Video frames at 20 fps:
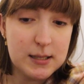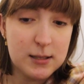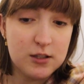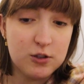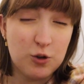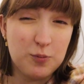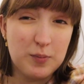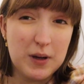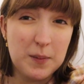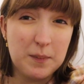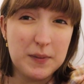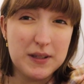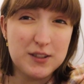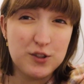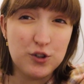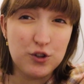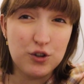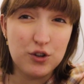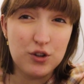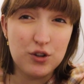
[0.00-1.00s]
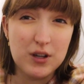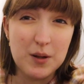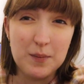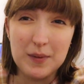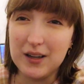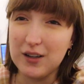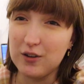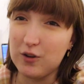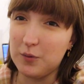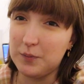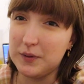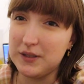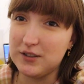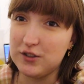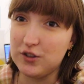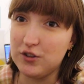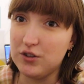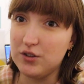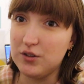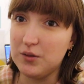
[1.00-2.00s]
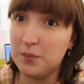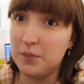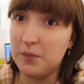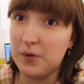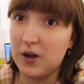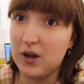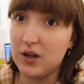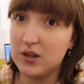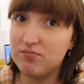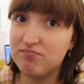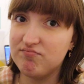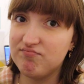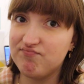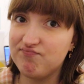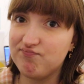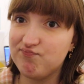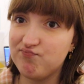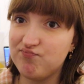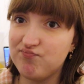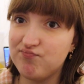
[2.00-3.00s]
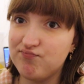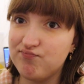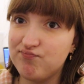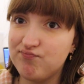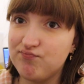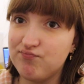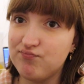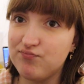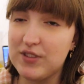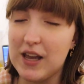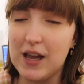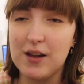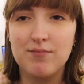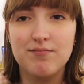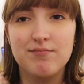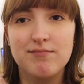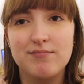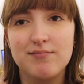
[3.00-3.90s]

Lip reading: So it might be soon, it might not be soon, but yeah.